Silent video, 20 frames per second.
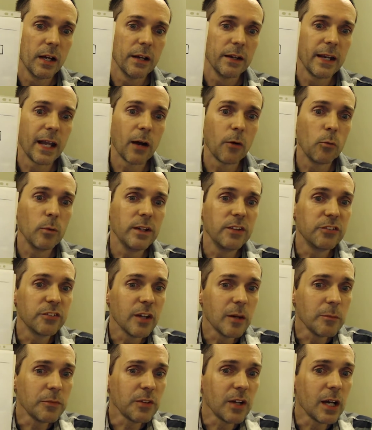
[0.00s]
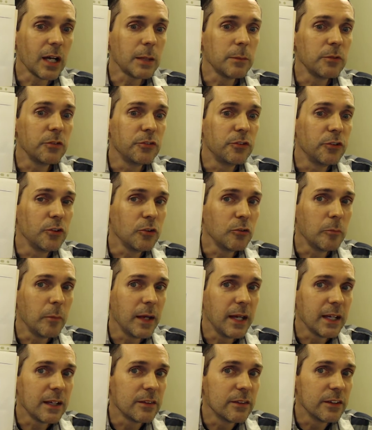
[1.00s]
Now, we sometimes do
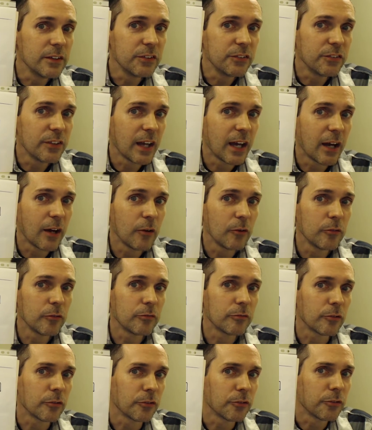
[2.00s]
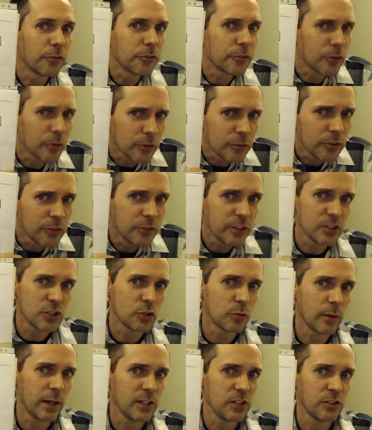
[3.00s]
make this sound for certain
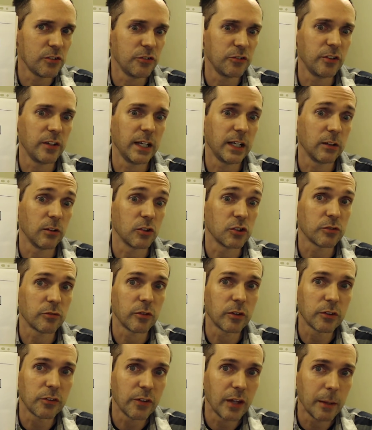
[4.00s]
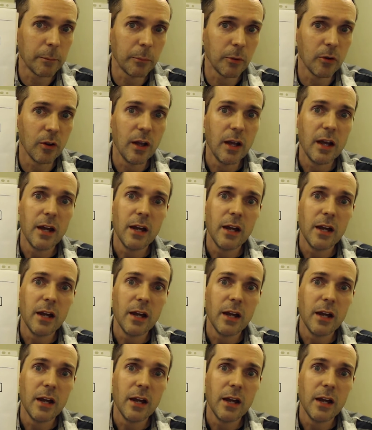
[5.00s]
situations in English. For example,